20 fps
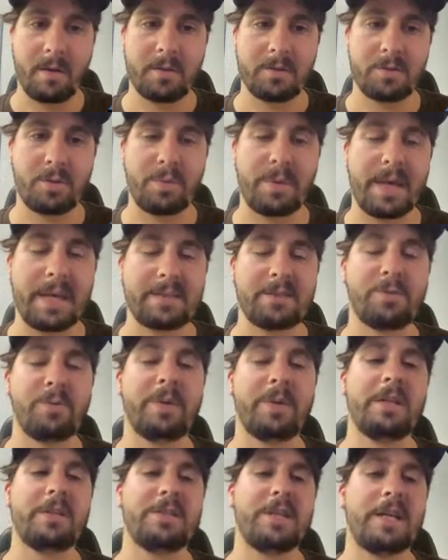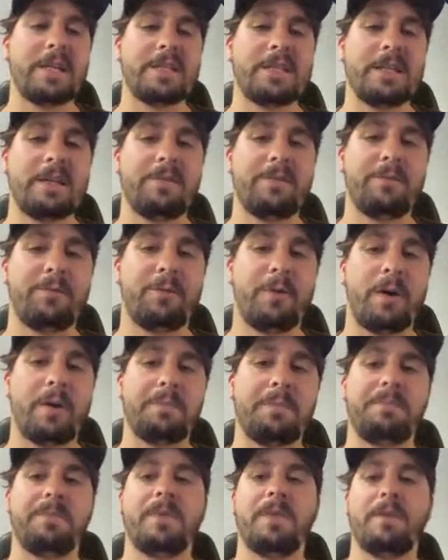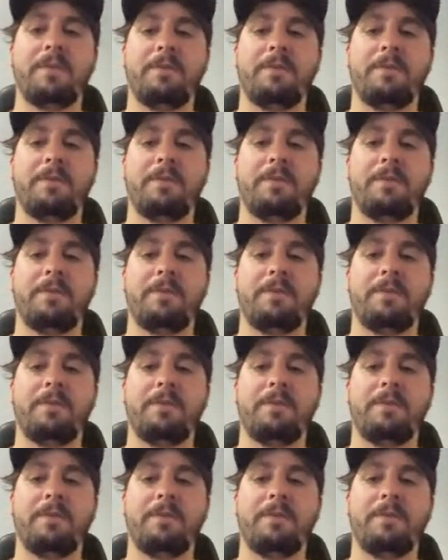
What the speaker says: So that's going to change it from